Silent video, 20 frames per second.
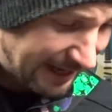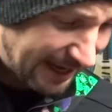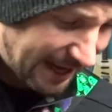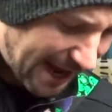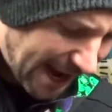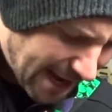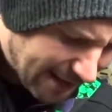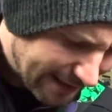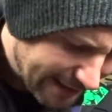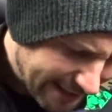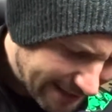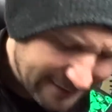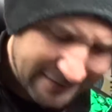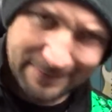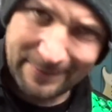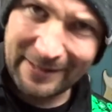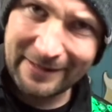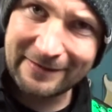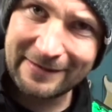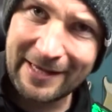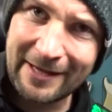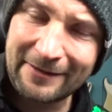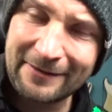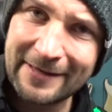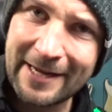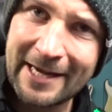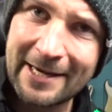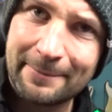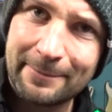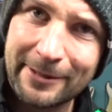I like it. To me, it sounds
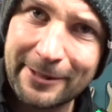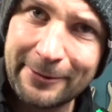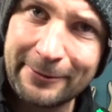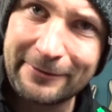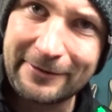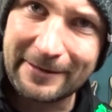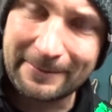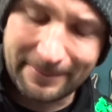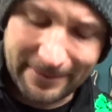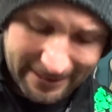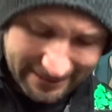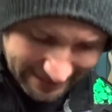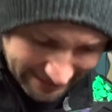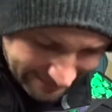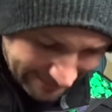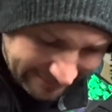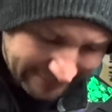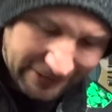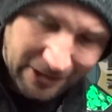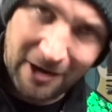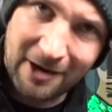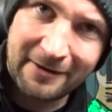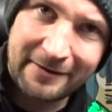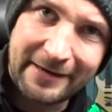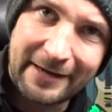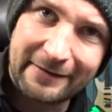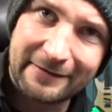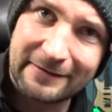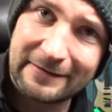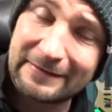kind of bluesy, but in this context,